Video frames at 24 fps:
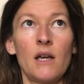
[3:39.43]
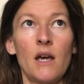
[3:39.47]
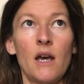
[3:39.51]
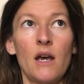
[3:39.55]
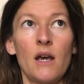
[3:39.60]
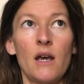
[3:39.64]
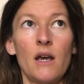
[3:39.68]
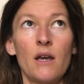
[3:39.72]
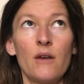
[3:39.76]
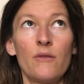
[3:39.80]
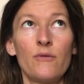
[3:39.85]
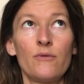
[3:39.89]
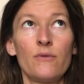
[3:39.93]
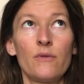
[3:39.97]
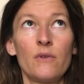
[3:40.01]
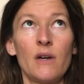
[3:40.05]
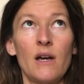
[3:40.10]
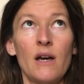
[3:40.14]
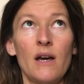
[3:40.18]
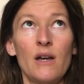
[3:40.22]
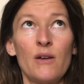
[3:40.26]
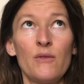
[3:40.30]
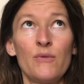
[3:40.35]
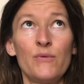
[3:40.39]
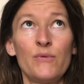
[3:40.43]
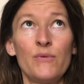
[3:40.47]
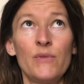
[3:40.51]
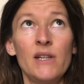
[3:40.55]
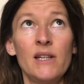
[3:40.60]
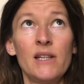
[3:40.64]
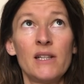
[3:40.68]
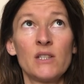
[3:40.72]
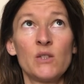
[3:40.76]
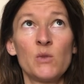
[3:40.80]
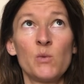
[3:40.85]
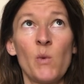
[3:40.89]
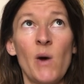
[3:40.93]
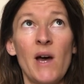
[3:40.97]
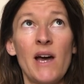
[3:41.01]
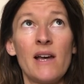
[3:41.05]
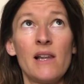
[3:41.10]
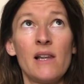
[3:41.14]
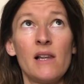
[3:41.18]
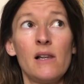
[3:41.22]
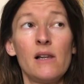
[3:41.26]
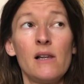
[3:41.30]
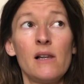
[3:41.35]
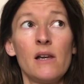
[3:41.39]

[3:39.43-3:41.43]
I, I feel as well